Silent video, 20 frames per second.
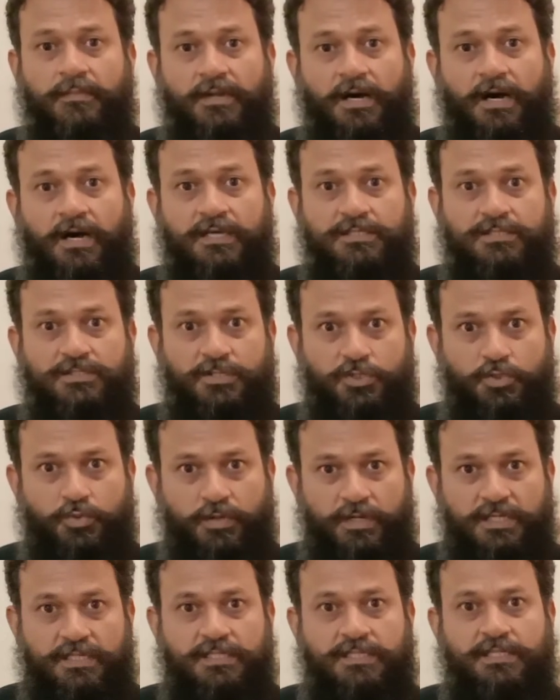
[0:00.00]
last
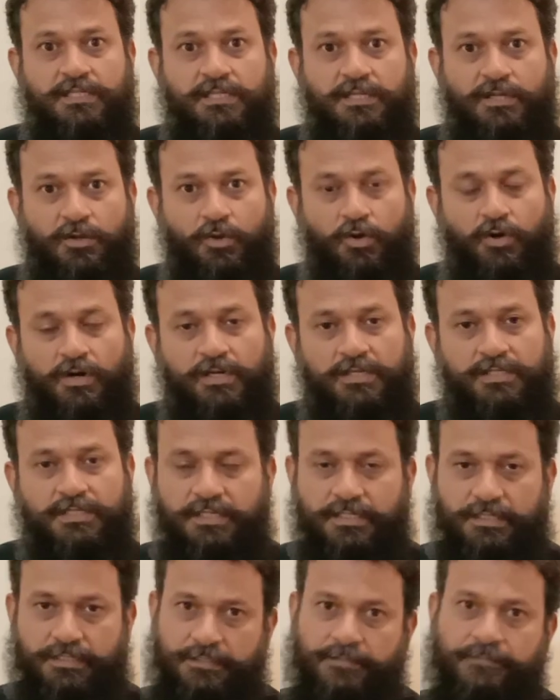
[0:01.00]
20 long
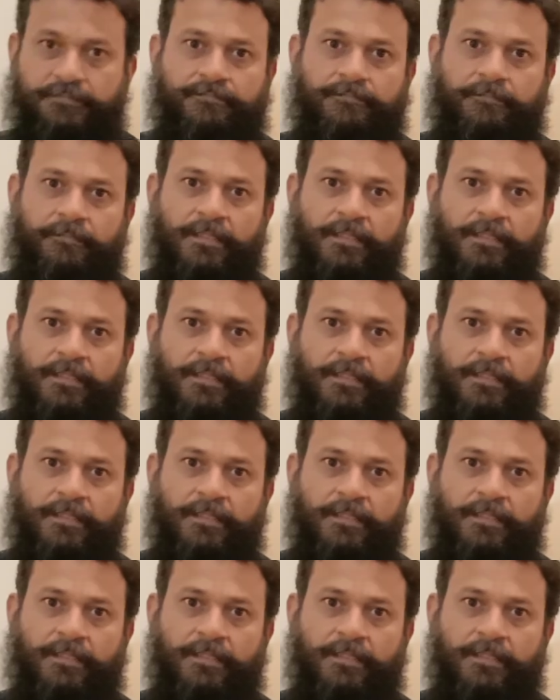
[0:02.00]
years.